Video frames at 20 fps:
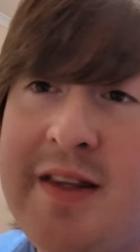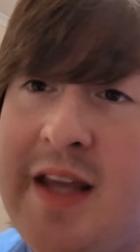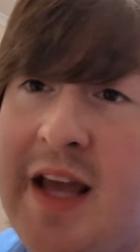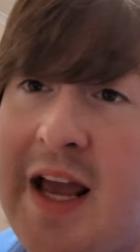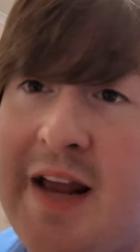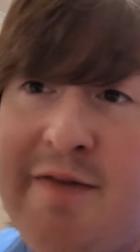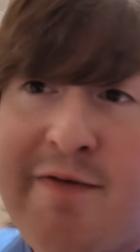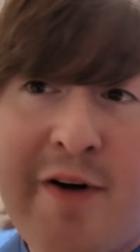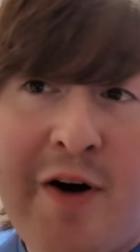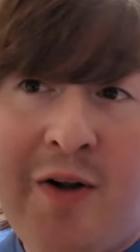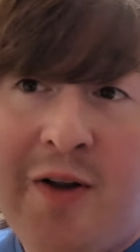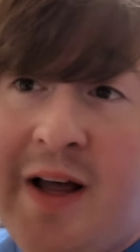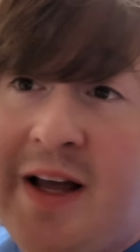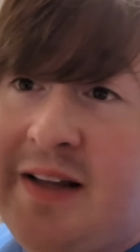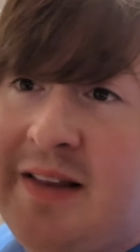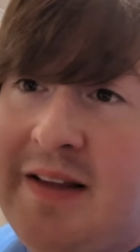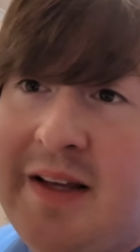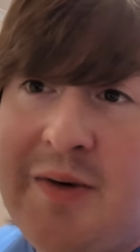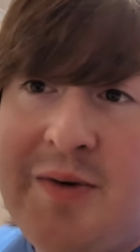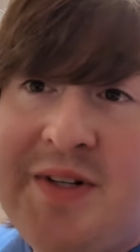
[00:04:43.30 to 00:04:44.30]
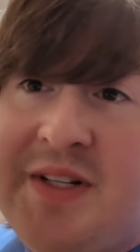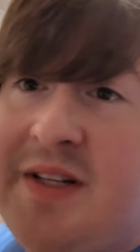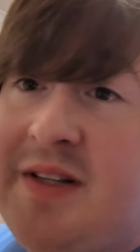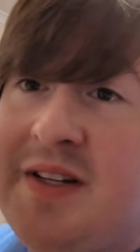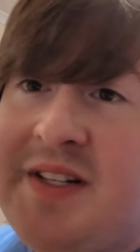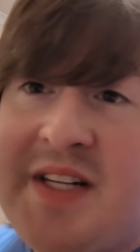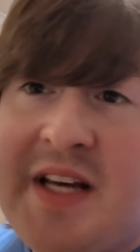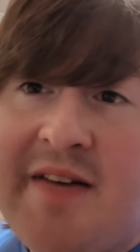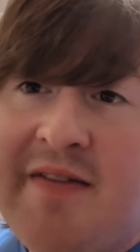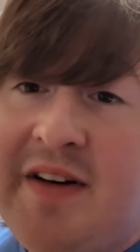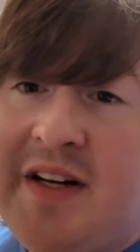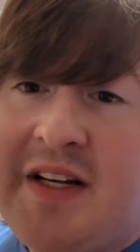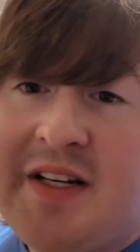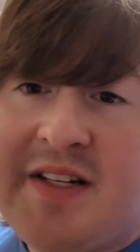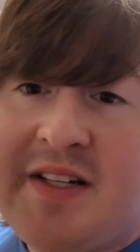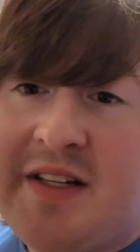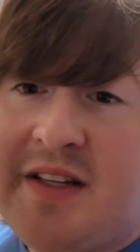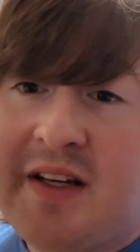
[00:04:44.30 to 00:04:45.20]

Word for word: it felt like it was in the 70s.